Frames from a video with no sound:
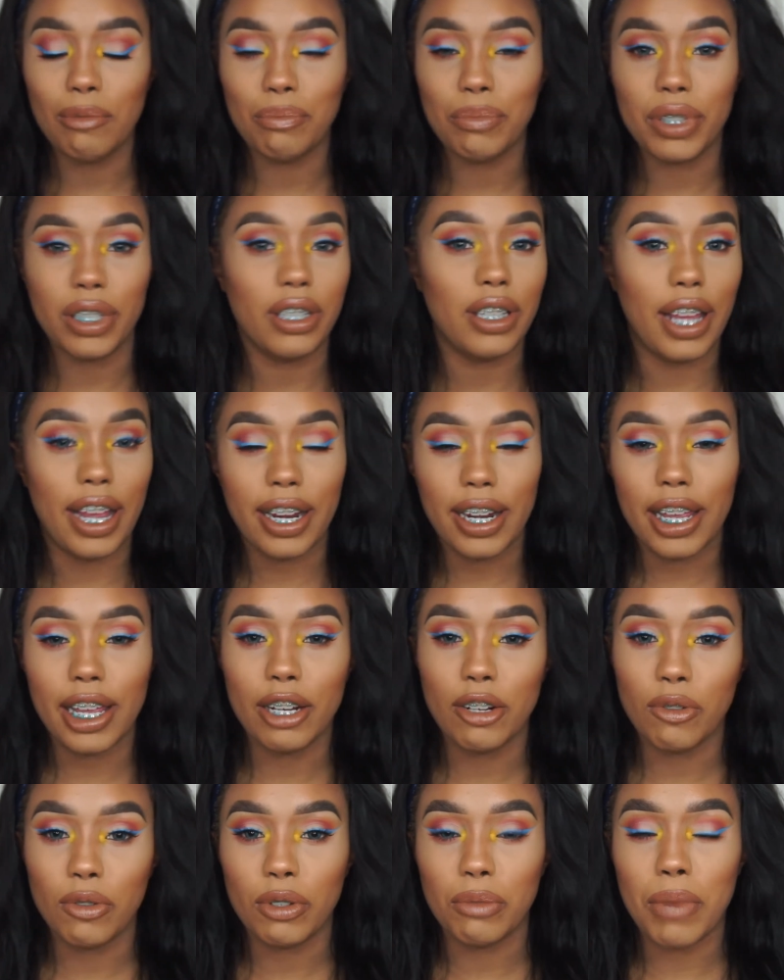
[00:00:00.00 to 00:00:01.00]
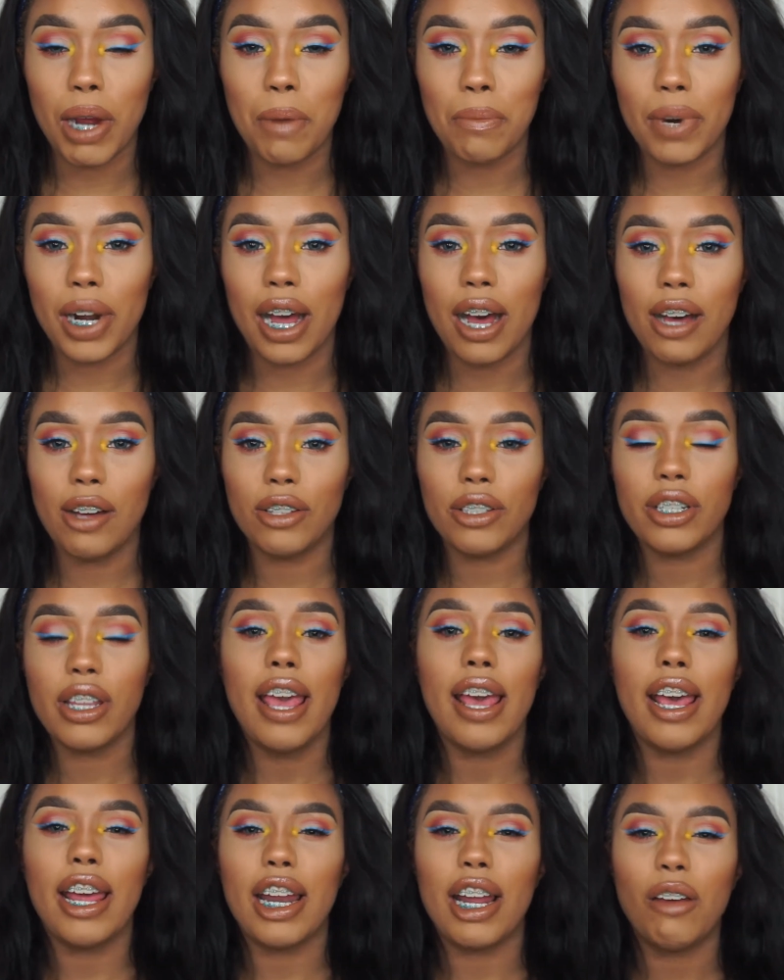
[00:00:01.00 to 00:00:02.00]
be light-handed with my brows,
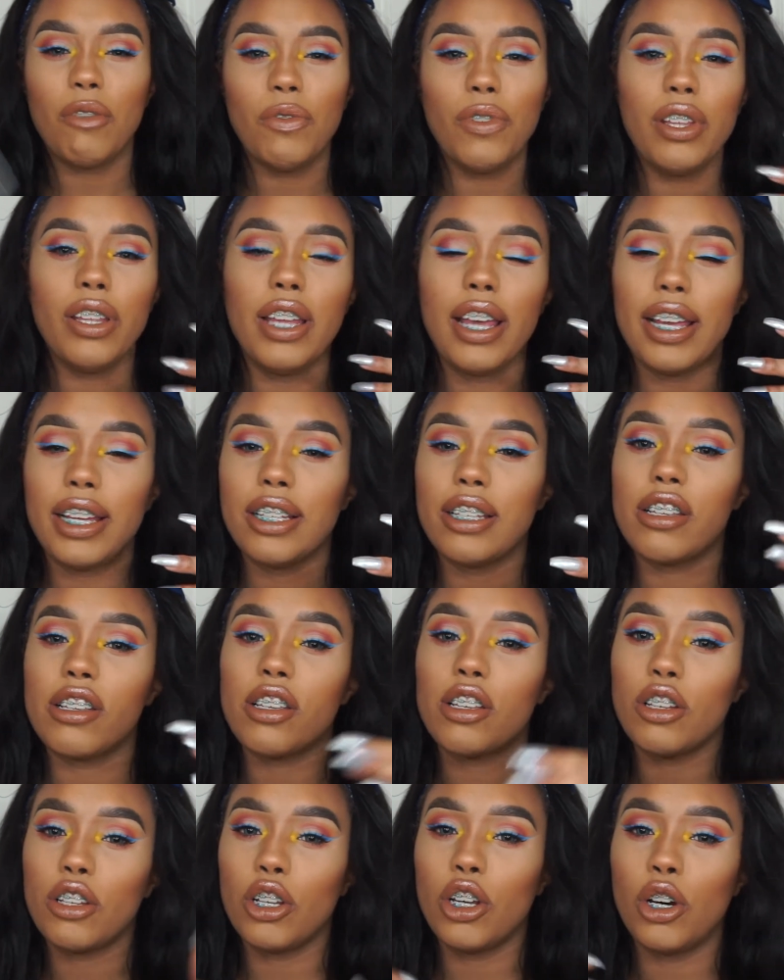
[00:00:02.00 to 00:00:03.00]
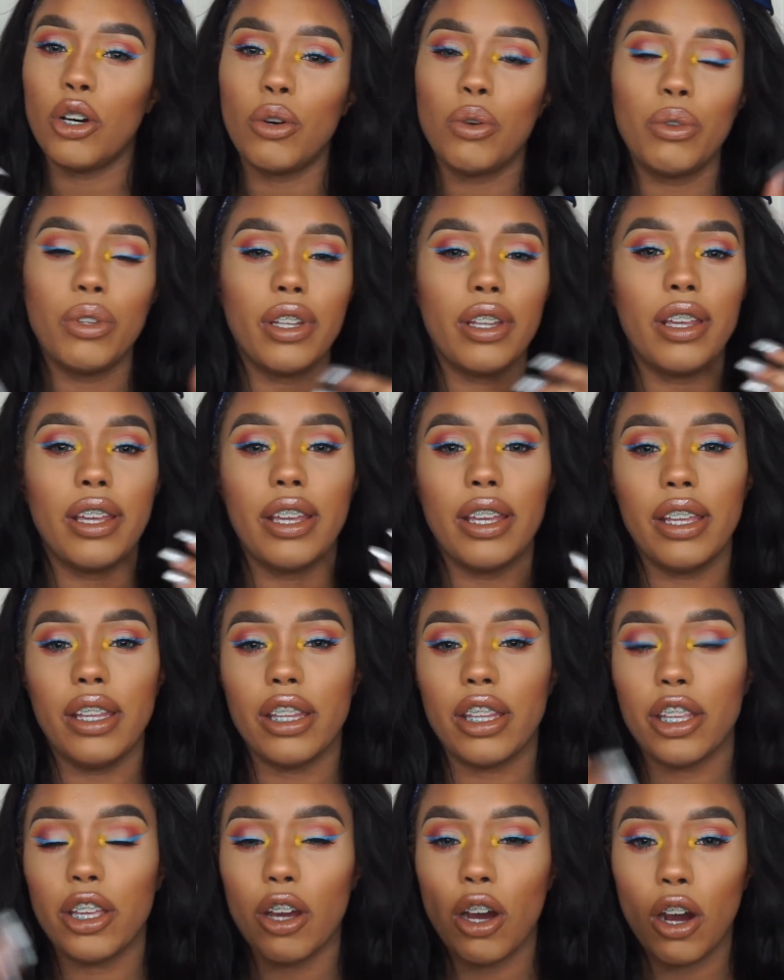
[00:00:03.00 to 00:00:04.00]
and I feel like slowly
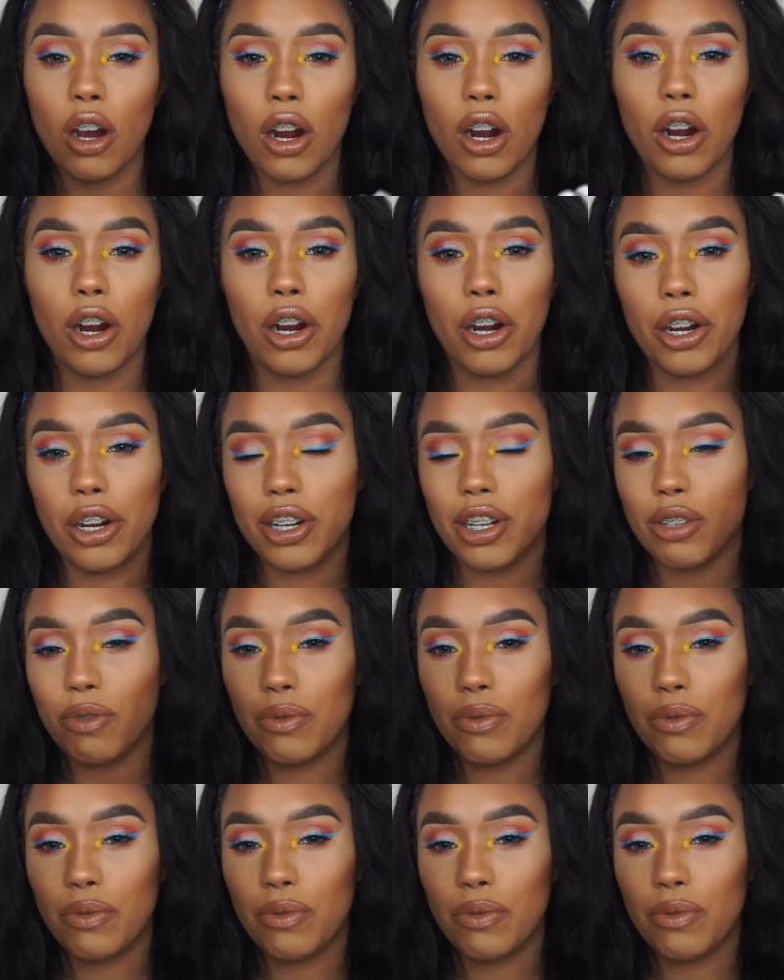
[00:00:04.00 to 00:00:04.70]
the hard,